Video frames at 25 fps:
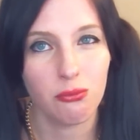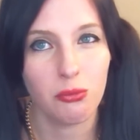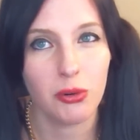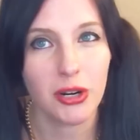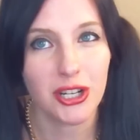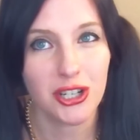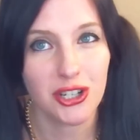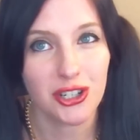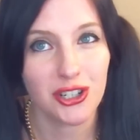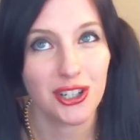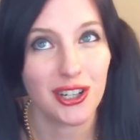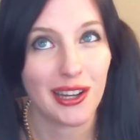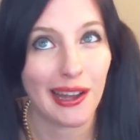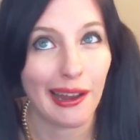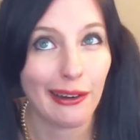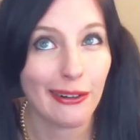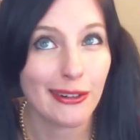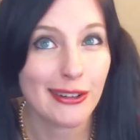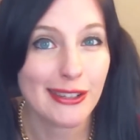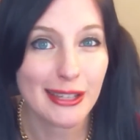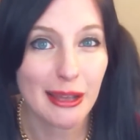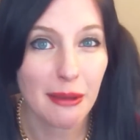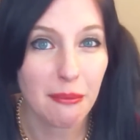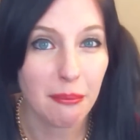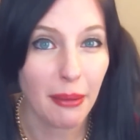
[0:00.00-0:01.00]
wished to get
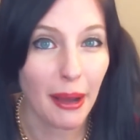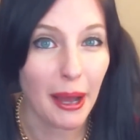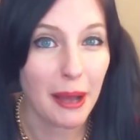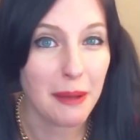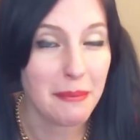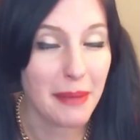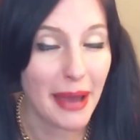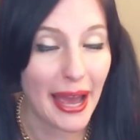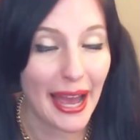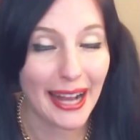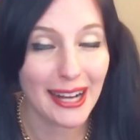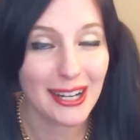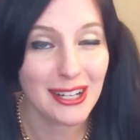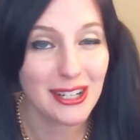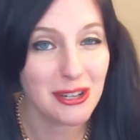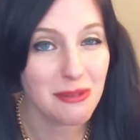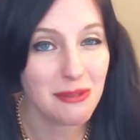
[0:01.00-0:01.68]
her senpai back.